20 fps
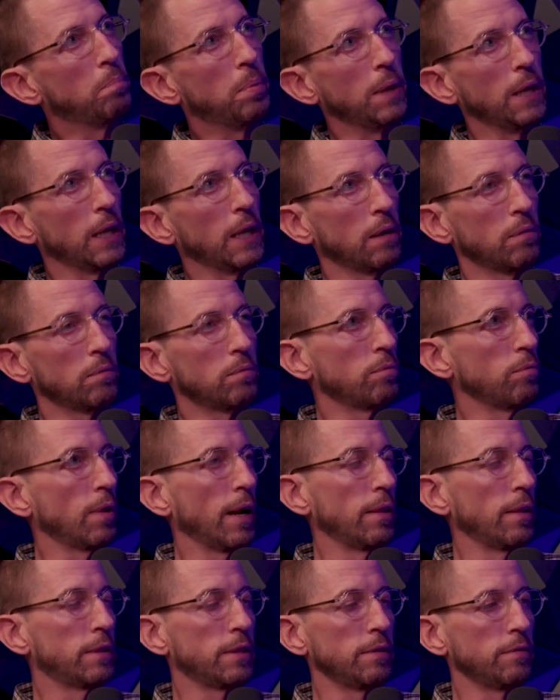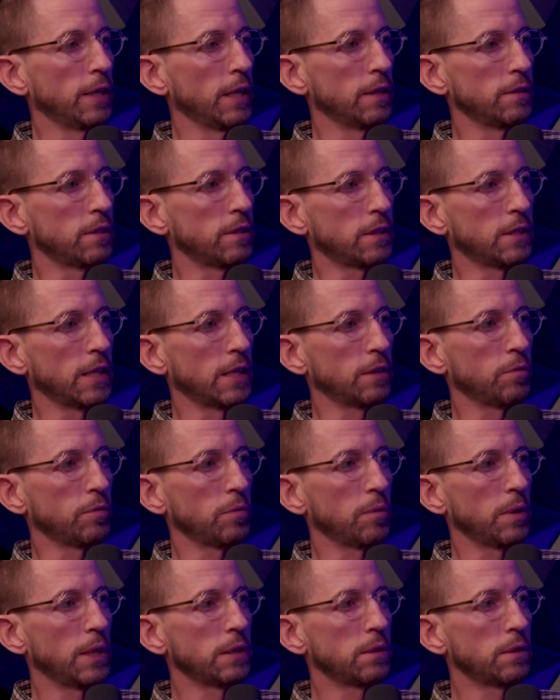being relatively unsuccessful in